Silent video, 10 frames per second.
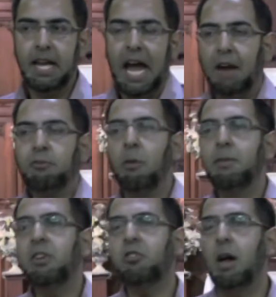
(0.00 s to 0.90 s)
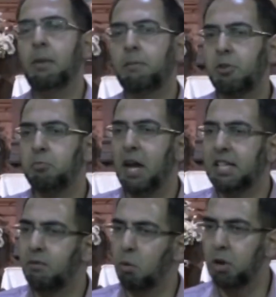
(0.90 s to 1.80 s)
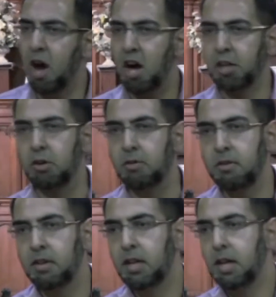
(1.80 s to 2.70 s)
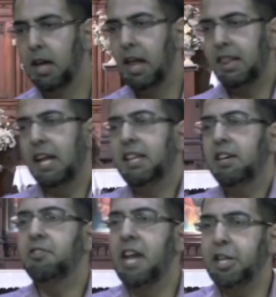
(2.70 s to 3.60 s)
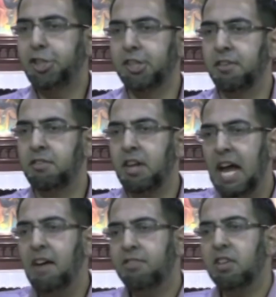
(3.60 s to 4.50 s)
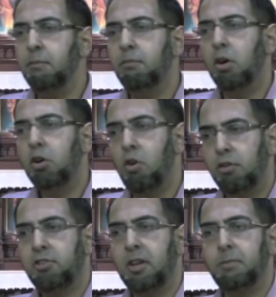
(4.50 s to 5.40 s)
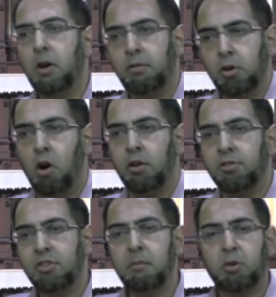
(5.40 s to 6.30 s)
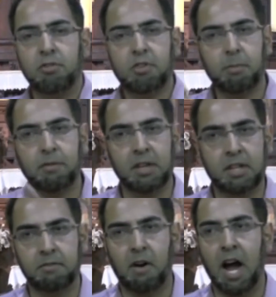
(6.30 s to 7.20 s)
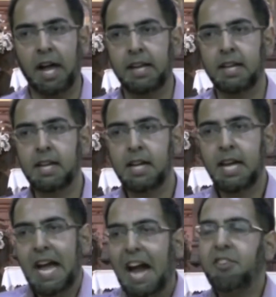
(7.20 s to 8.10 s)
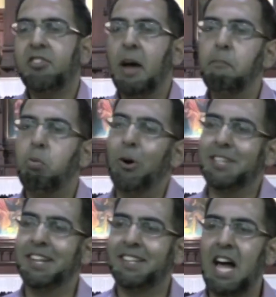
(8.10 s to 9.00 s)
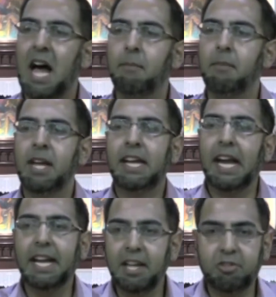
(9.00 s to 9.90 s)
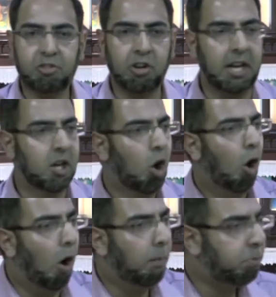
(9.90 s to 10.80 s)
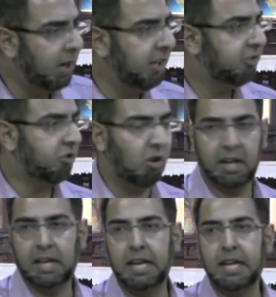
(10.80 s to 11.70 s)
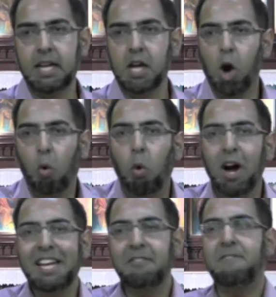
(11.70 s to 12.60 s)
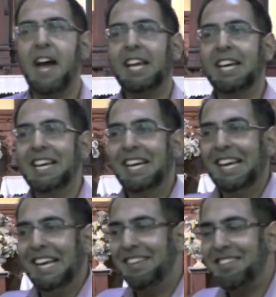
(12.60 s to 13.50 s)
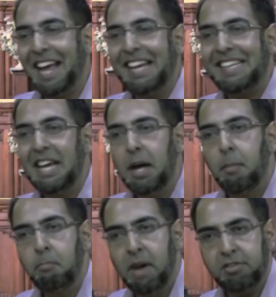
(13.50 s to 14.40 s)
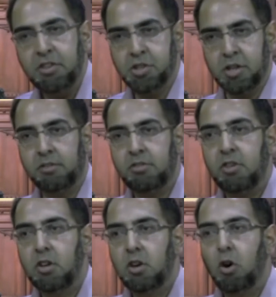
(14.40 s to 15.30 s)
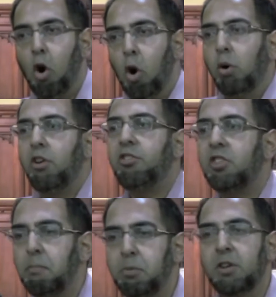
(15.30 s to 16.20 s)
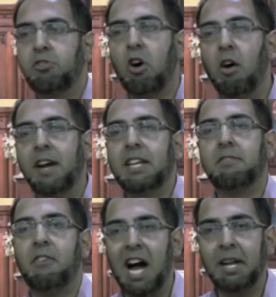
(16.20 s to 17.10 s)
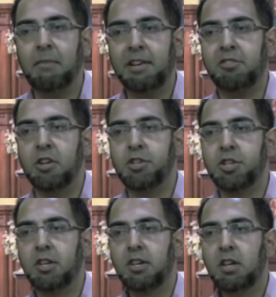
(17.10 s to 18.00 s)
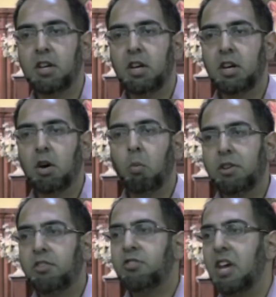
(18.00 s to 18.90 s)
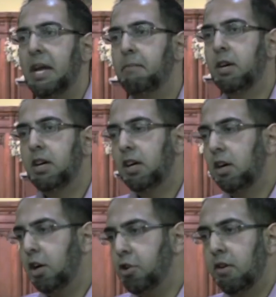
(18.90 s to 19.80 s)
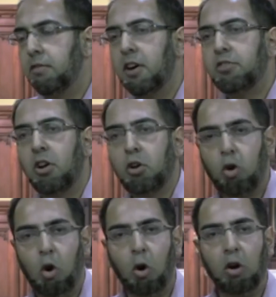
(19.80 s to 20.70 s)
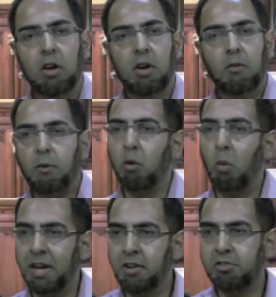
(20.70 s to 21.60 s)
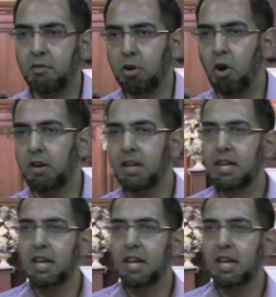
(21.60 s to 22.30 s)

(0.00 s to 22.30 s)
And from the Islamic perspective, we would argue that these nations that have some concept of God or some concept of the divine, at some point in time in history or prehistorically, were in fact sent messengers or were recipients of a divine message with the same universal call for the oneness of God